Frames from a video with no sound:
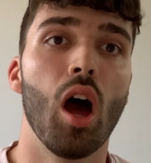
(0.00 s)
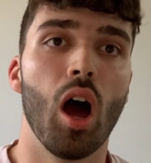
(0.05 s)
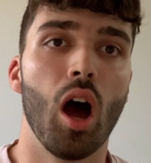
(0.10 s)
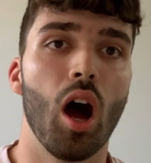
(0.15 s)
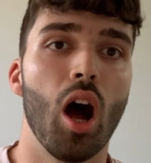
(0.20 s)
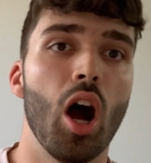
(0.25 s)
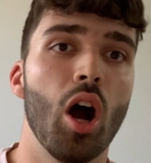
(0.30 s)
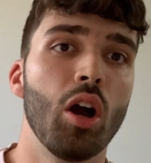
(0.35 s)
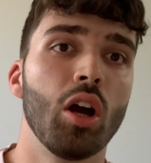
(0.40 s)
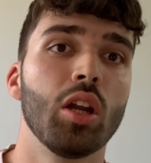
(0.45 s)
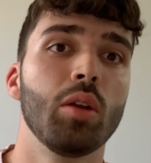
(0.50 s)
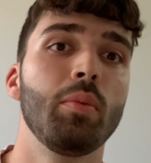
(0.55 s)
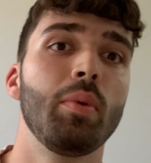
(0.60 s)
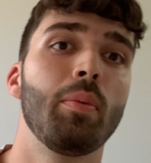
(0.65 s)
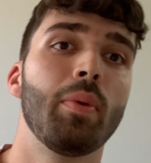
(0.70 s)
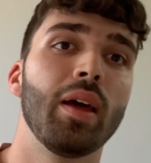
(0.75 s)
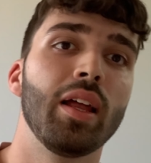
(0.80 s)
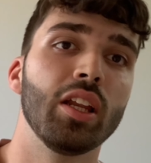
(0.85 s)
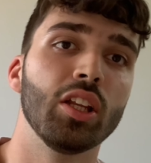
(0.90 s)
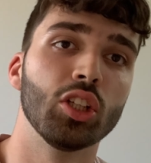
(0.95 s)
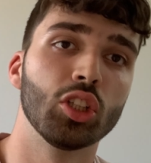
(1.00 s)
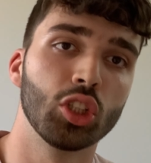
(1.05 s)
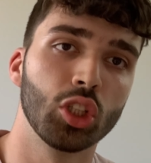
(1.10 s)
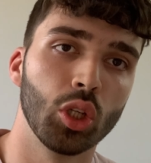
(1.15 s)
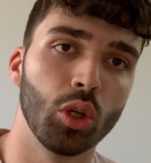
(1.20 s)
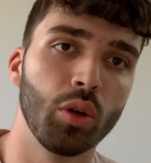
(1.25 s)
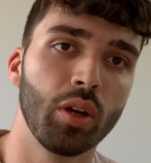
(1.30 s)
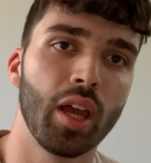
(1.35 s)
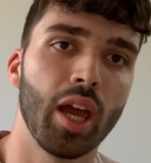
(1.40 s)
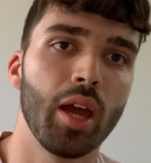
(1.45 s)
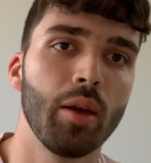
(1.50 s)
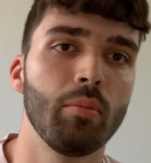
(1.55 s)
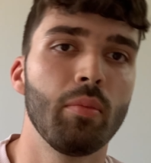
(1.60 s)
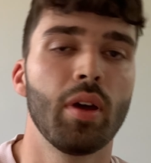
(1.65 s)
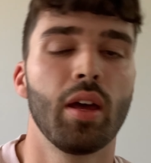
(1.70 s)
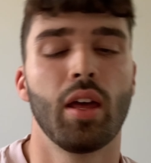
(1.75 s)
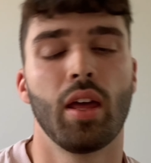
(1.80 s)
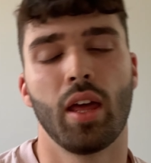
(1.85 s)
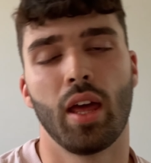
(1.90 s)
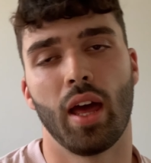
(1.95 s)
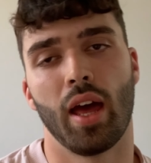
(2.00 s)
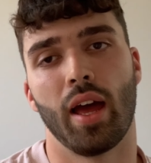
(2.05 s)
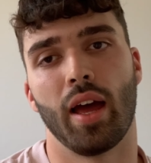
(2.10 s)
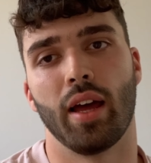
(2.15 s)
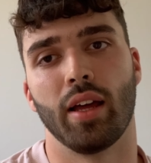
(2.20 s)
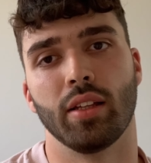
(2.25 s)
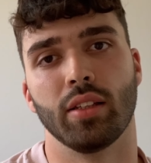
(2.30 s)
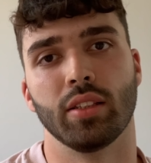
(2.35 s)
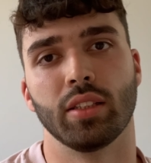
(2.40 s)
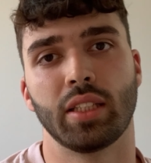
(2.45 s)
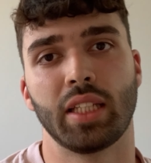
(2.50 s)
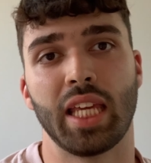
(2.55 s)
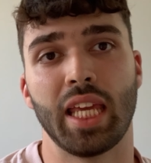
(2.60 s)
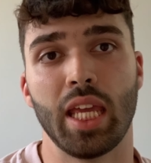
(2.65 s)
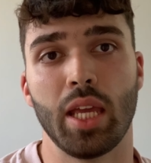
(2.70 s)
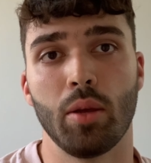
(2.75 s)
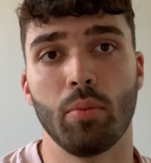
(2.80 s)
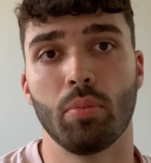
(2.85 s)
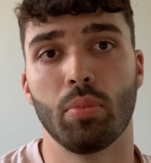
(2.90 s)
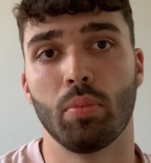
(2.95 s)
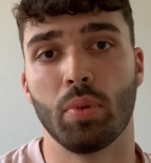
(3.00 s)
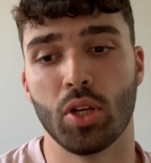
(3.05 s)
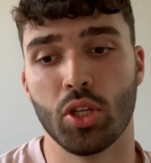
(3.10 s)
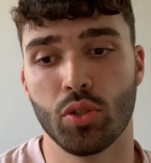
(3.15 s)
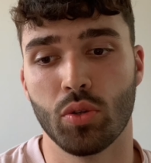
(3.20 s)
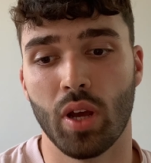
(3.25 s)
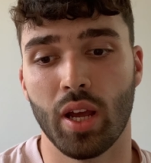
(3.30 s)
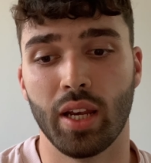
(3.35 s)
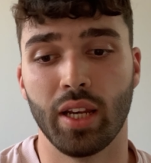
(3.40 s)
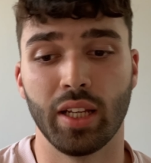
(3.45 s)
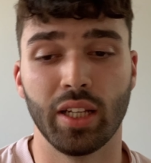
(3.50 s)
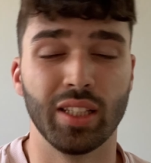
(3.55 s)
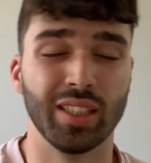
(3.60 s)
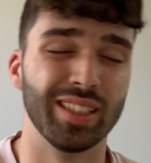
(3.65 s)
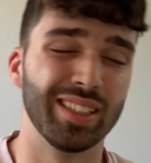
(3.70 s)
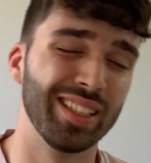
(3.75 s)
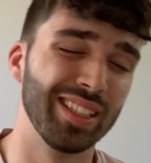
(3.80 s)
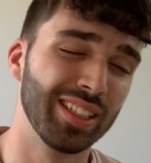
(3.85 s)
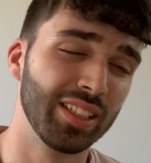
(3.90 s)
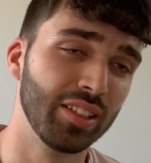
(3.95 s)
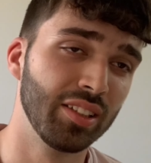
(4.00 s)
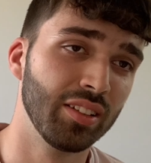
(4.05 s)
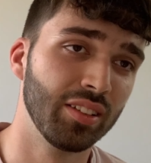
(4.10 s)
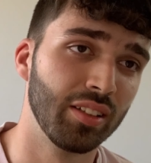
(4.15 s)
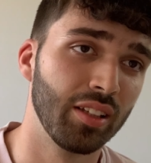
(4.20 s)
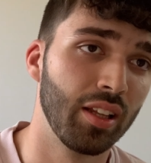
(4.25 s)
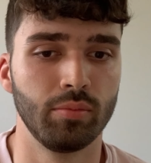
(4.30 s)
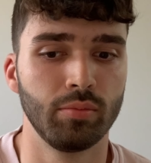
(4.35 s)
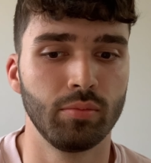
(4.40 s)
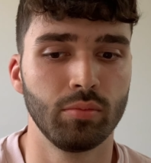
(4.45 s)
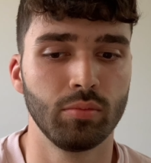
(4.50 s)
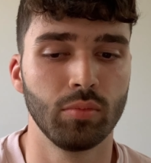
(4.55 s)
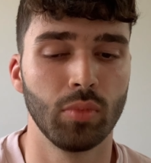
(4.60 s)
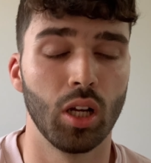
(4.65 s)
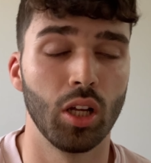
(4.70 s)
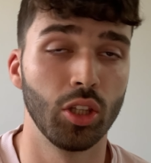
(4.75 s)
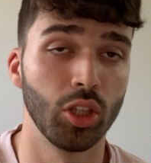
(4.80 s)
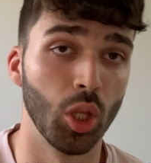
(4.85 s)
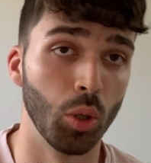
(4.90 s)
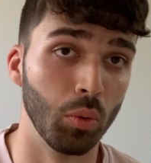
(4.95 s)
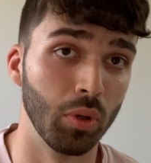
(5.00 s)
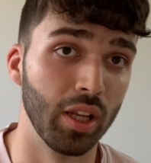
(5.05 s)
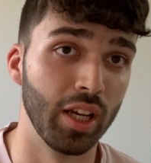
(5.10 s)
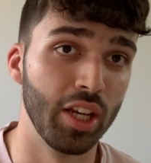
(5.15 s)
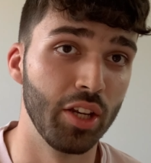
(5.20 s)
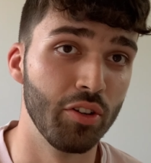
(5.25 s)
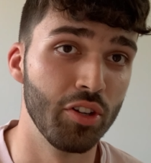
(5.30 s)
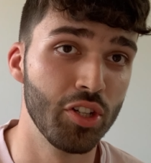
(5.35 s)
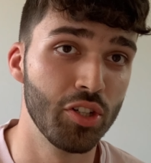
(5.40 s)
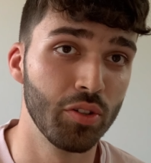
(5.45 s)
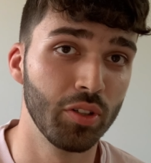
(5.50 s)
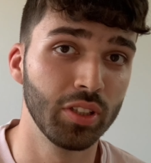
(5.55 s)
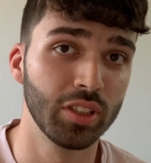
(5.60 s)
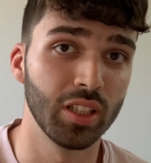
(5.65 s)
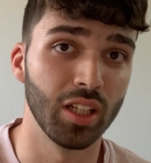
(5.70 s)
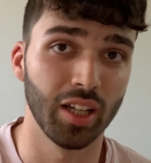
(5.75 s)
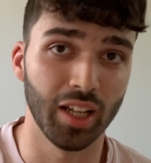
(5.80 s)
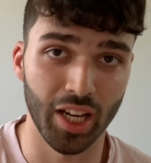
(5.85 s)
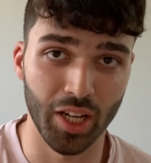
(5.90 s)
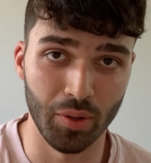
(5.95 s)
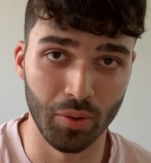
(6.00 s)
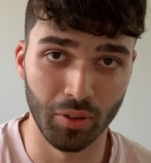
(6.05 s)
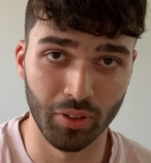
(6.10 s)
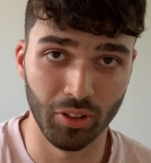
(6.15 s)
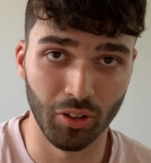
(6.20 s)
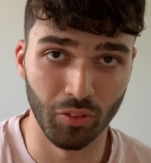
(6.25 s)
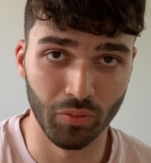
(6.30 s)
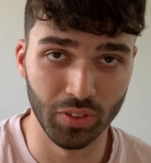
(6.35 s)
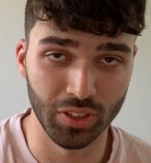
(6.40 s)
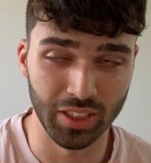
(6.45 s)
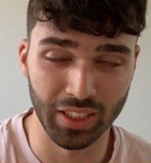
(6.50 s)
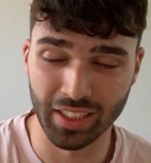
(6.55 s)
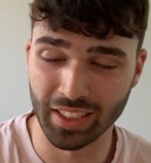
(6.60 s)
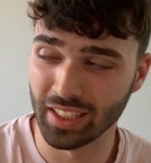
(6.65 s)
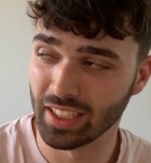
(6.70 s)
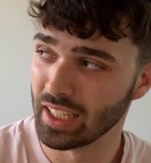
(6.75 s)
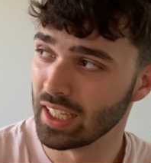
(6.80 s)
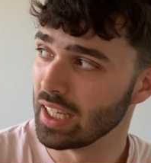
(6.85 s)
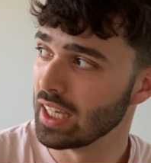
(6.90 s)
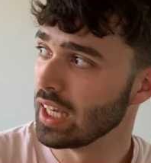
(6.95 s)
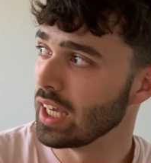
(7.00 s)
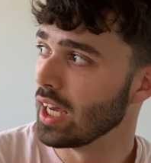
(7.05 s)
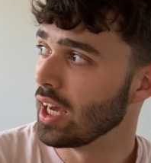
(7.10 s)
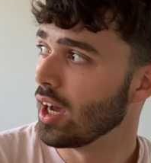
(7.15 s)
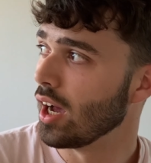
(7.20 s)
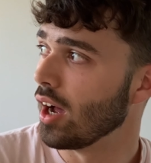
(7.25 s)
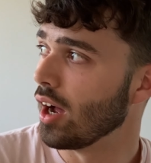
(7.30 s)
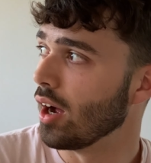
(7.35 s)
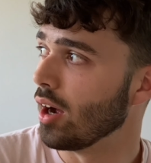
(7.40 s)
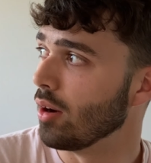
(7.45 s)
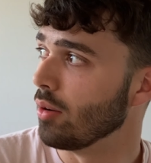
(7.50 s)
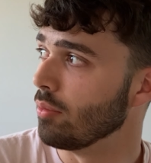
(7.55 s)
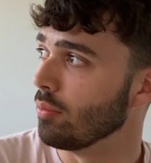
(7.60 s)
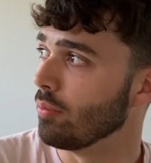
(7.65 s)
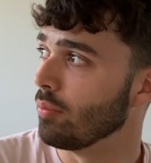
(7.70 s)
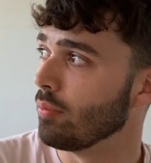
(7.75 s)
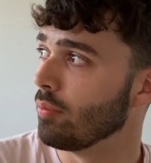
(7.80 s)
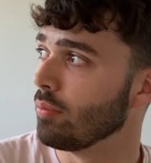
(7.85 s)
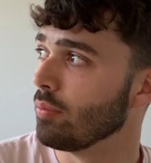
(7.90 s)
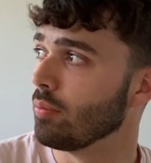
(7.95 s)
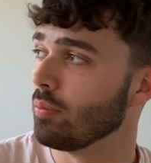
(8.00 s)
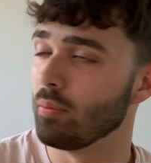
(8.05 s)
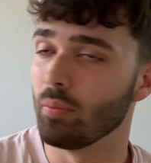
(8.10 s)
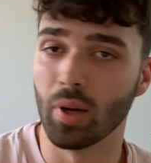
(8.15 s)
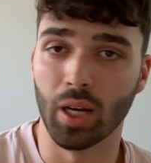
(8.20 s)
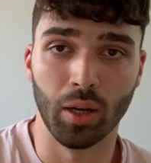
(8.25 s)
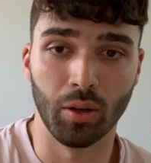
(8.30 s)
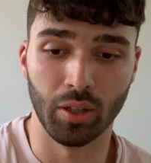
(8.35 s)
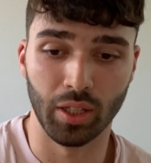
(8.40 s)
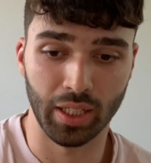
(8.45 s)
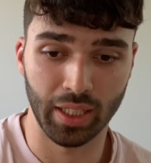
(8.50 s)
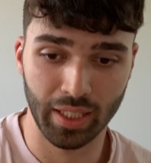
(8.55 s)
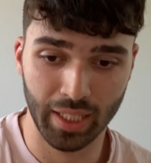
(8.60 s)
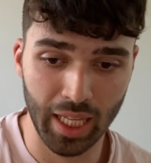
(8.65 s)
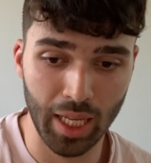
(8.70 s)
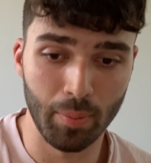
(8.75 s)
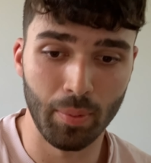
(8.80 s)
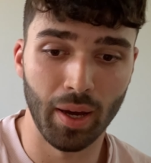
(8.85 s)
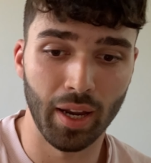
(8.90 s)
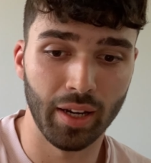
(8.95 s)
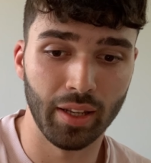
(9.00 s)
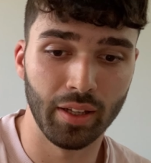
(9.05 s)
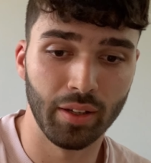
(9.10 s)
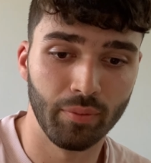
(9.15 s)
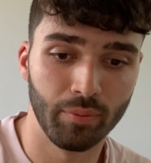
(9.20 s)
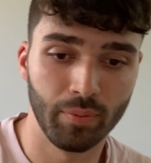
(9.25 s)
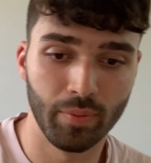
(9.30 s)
I'm going to be playing the slow game and keep my training consistent. Don't want any injuries like anyone, obviously, um, but I'm going to keep at it